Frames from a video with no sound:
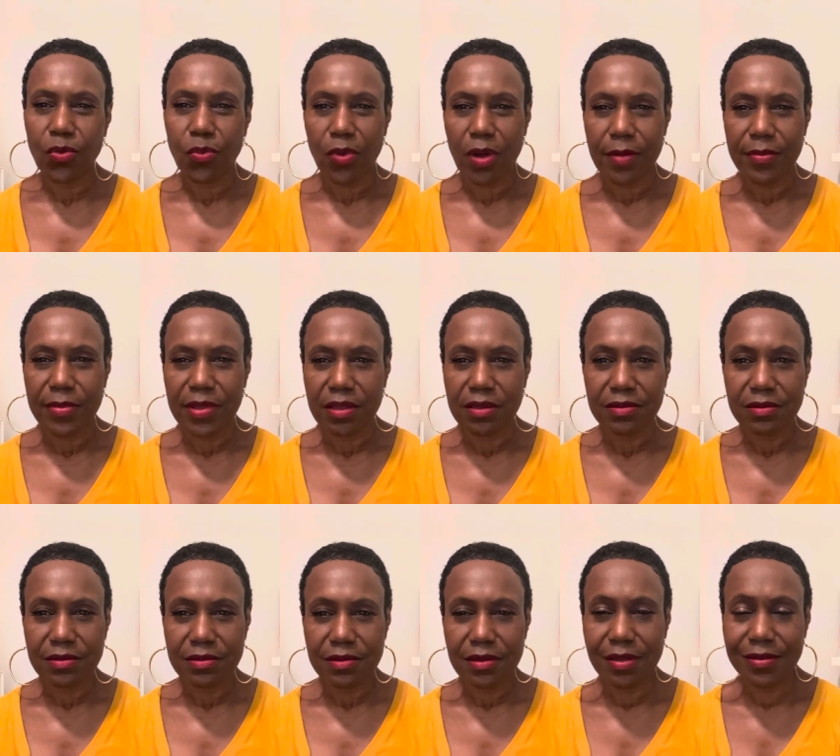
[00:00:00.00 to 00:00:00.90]
woman.
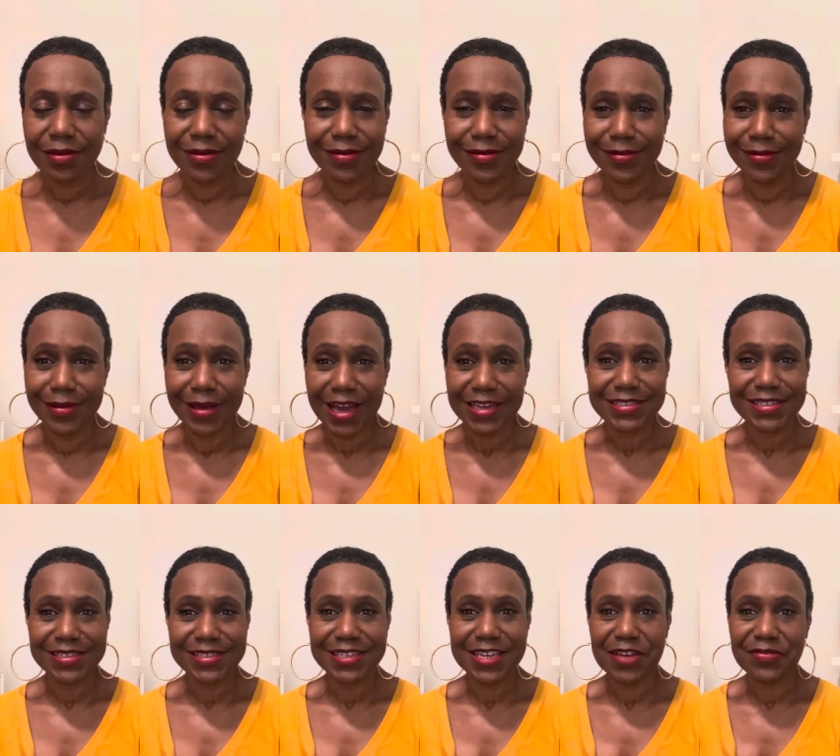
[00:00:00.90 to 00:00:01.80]
I
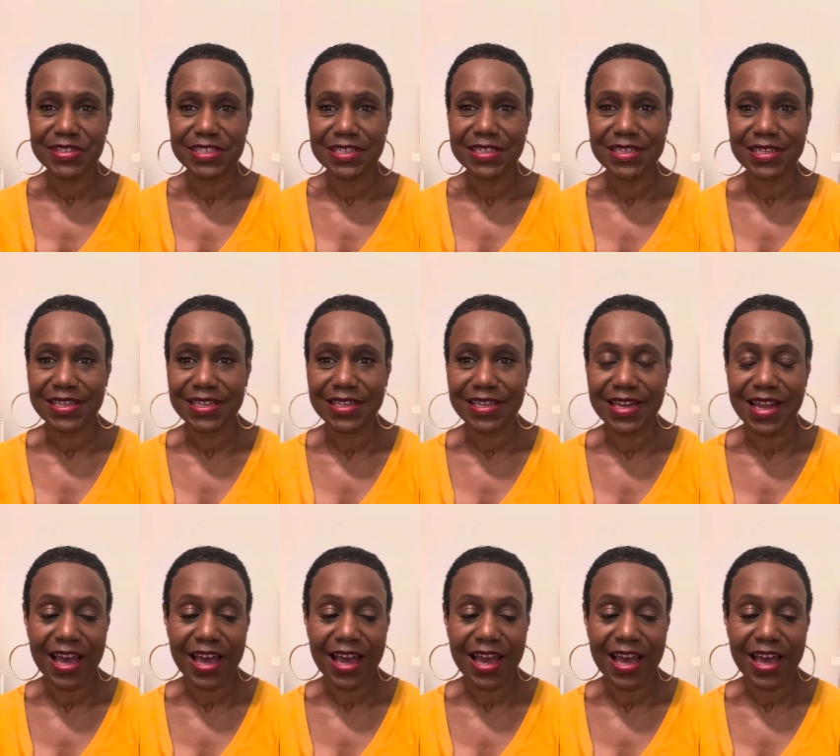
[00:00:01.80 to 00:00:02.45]
just never did.